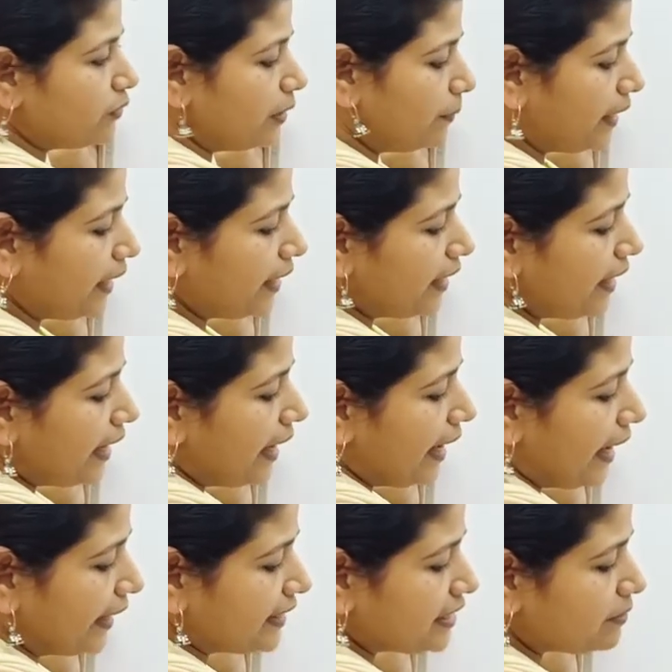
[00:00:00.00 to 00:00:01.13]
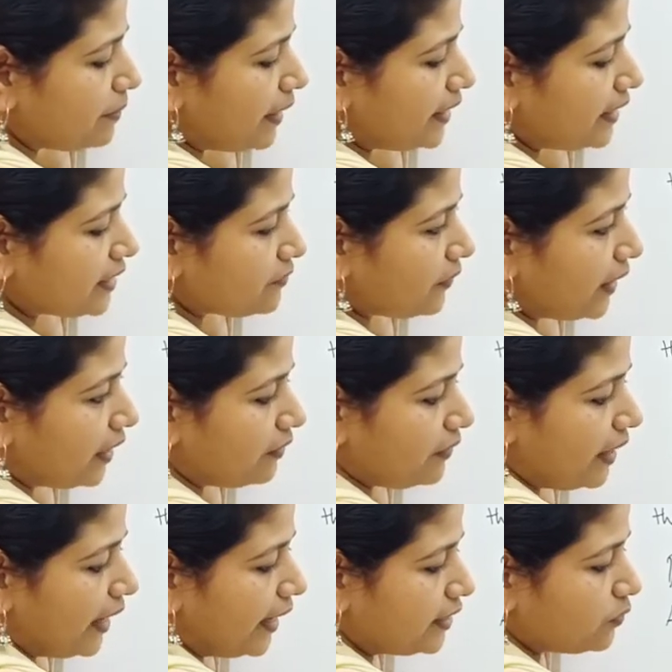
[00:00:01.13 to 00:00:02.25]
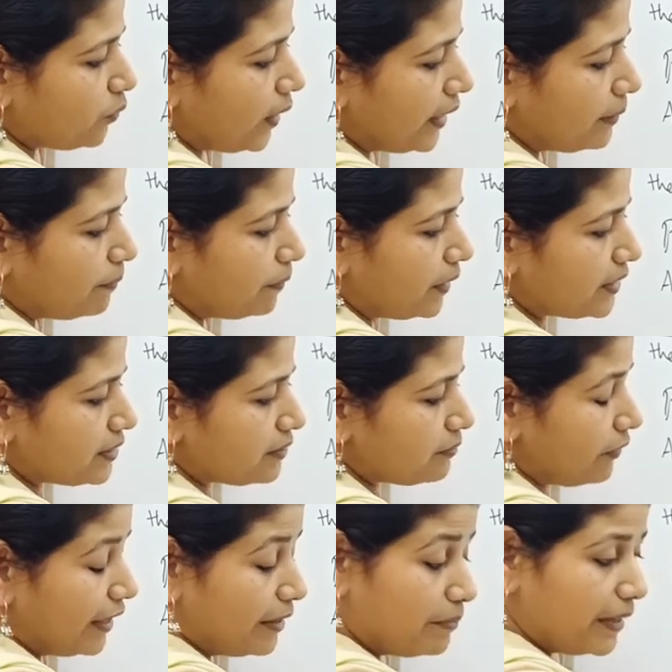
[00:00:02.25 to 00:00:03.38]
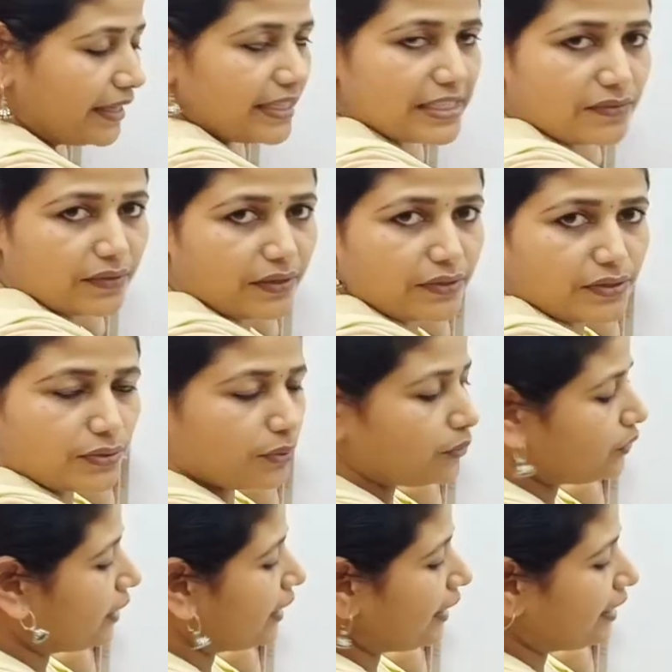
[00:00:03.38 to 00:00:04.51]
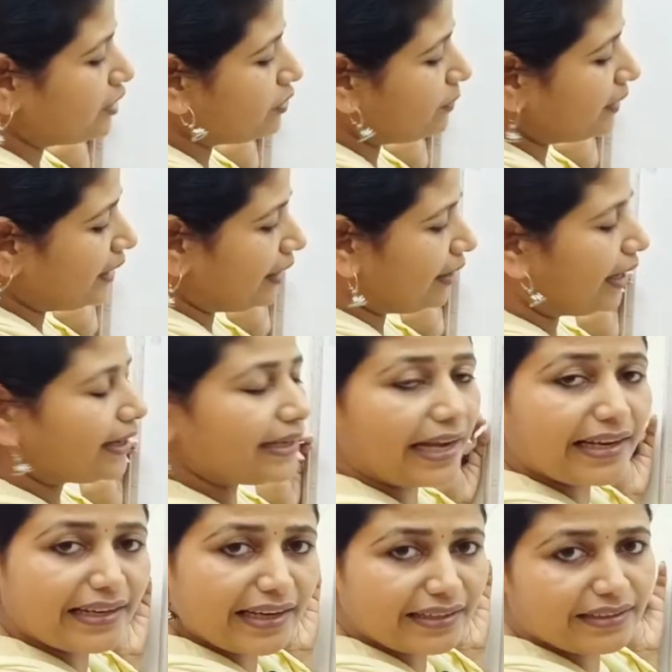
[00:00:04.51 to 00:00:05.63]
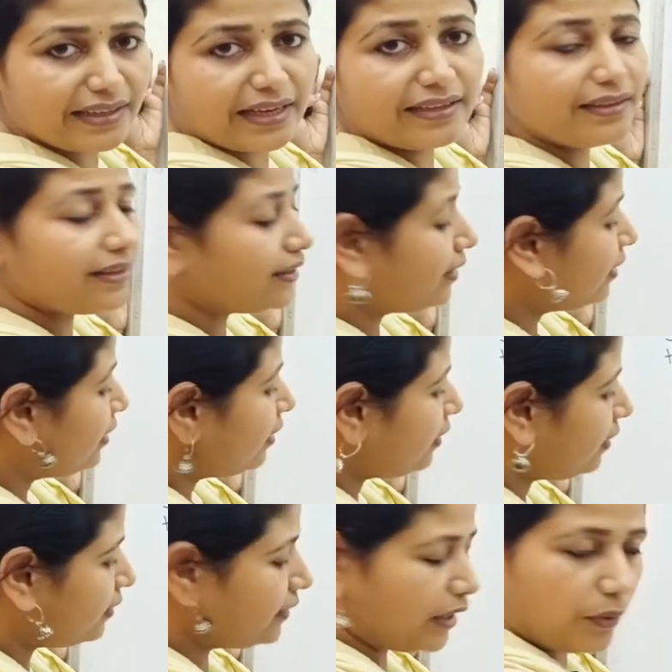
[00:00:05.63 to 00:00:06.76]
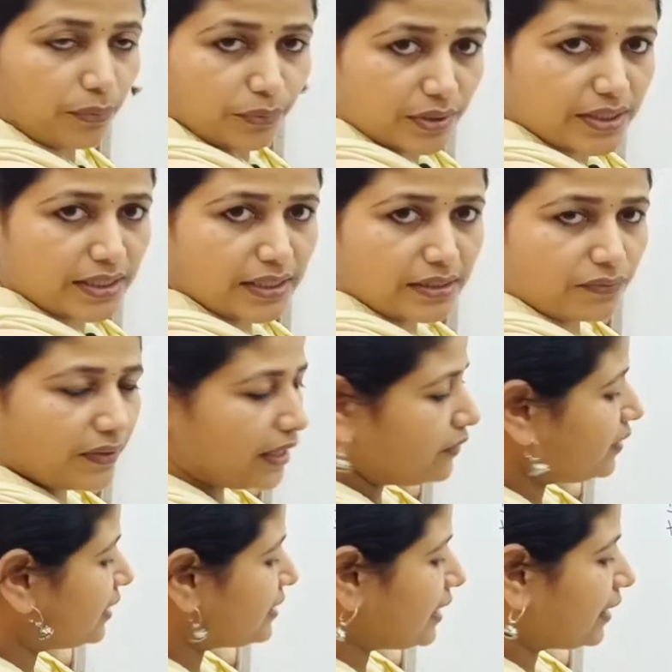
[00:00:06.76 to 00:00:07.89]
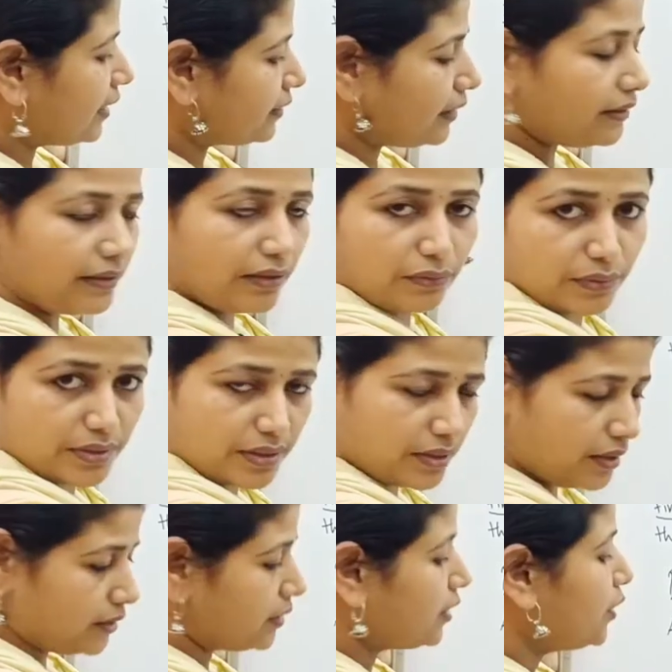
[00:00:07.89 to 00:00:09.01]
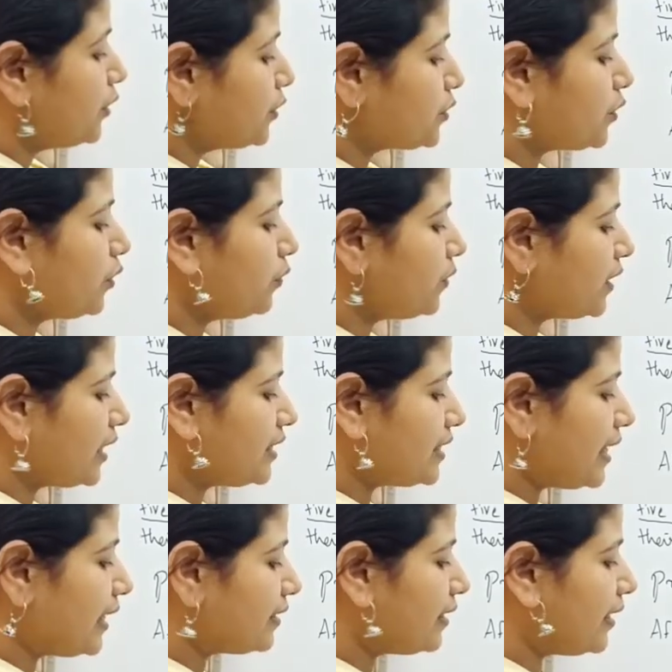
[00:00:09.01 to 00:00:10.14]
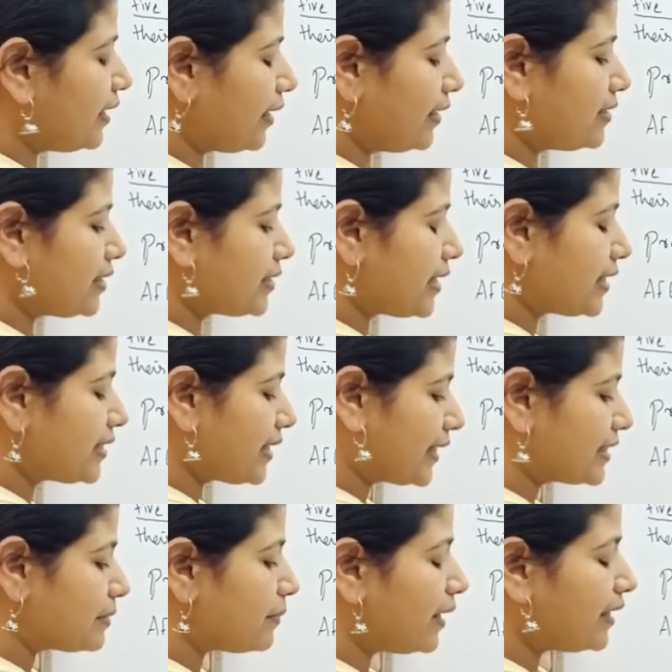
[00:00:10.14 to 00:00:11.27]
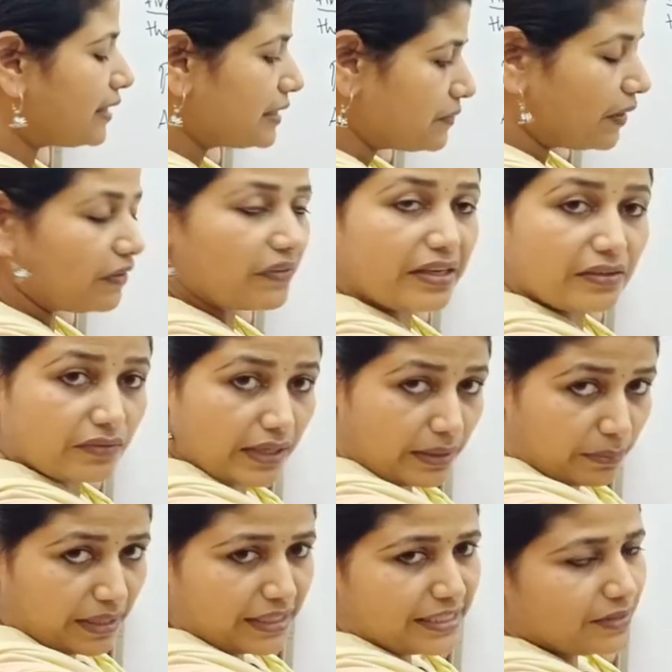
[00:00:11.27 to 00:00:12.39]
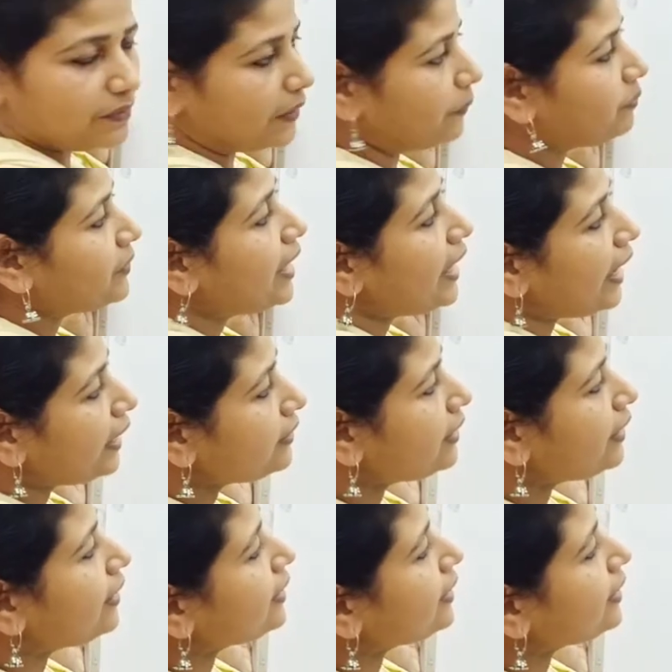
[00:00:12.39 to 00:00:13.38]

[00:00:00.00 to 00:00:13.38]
be x minus 5 and y minus 5. So their age will be, they are younger than now, isn't it? 5 years younger than now, isn't it? So we can take their ages as x minus 5 and y minus 5. And there